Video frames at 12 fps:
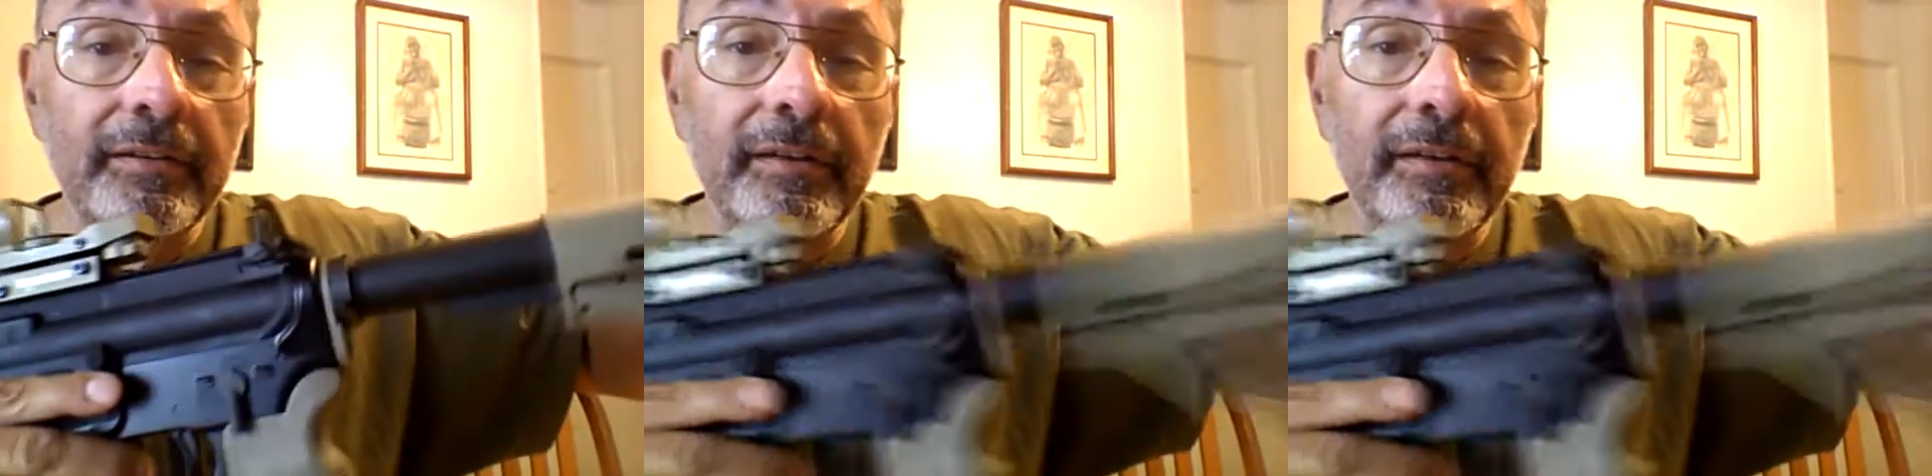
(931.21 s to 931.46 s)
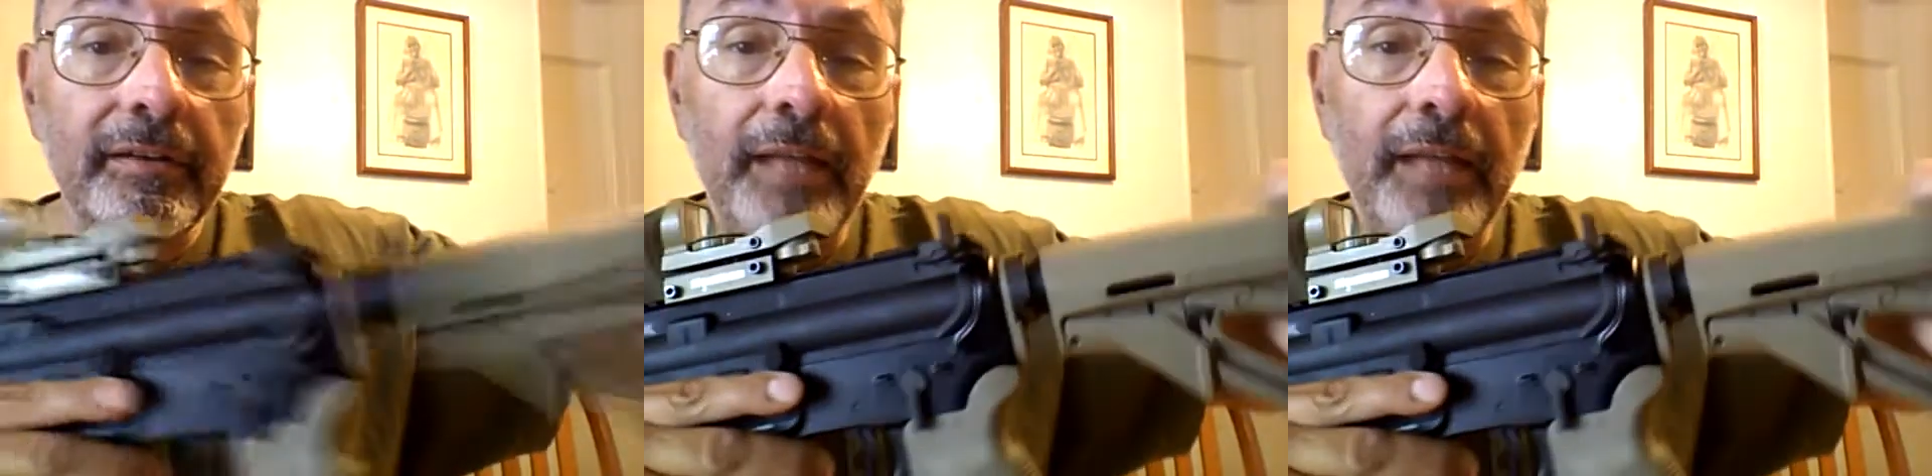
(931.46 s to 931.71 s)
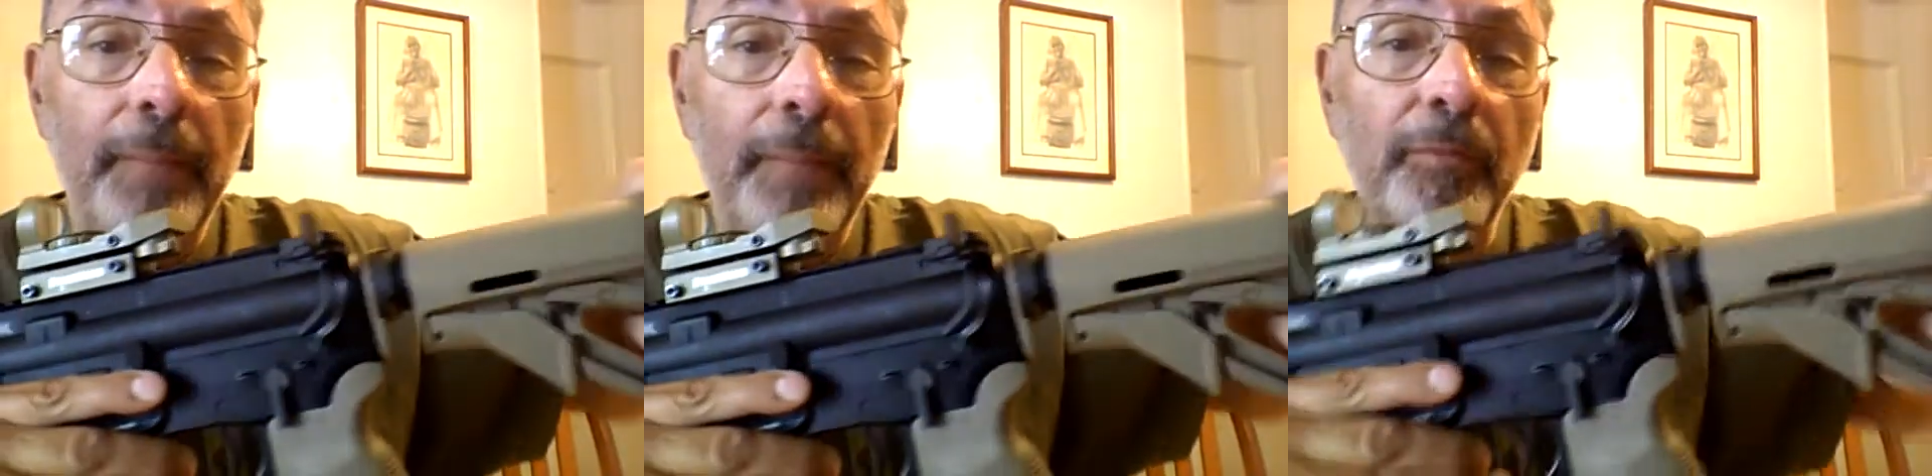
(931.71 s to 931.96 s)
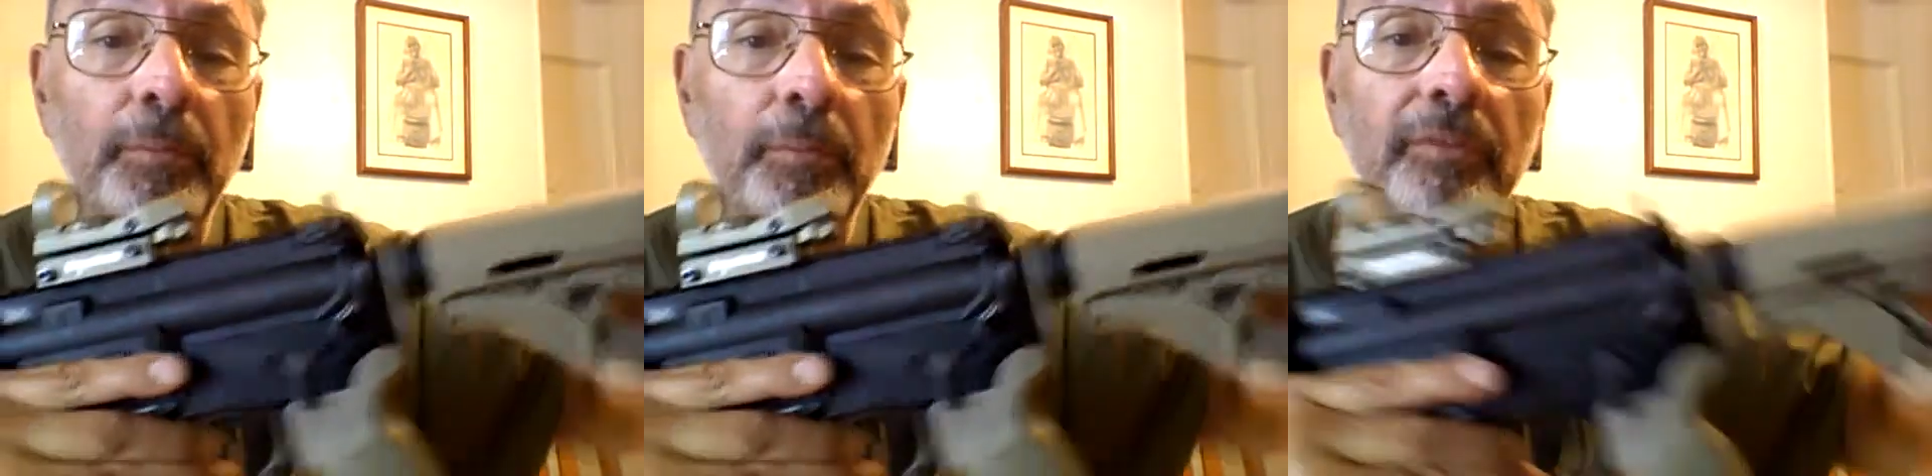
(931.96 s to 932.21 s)

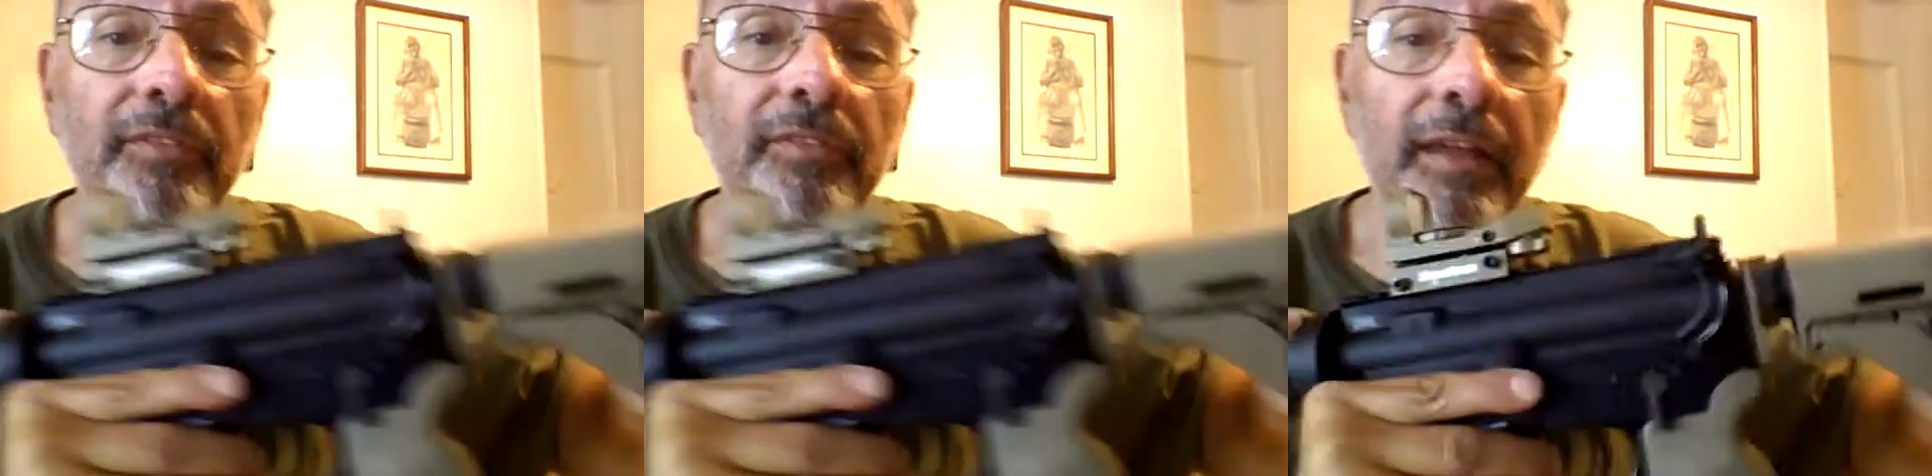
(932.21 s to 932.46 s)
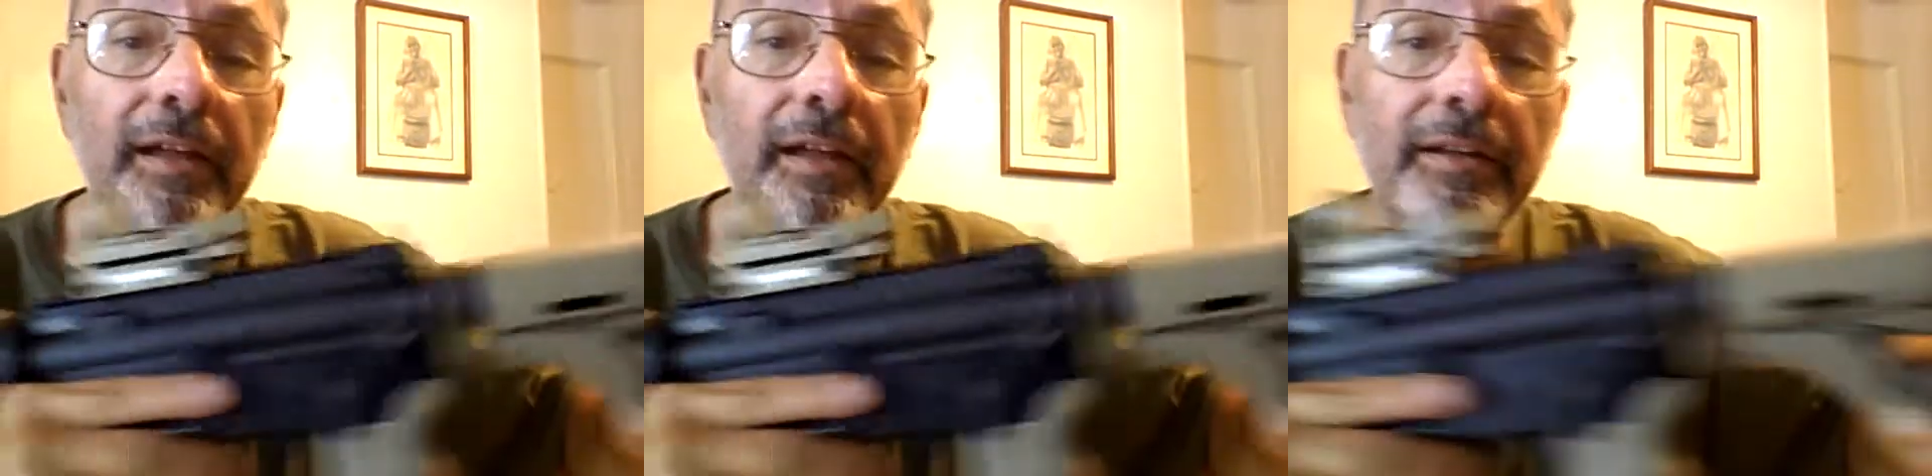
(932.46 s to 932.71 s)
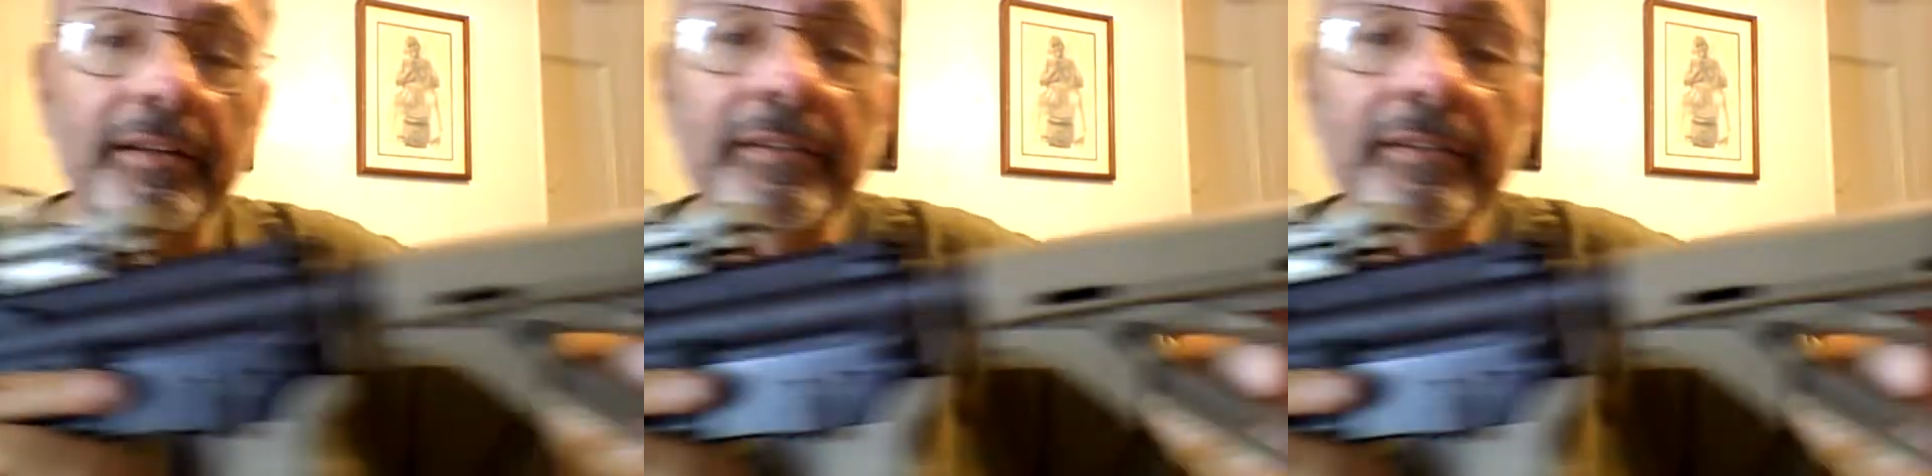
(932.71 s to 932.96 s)
collapsible stock.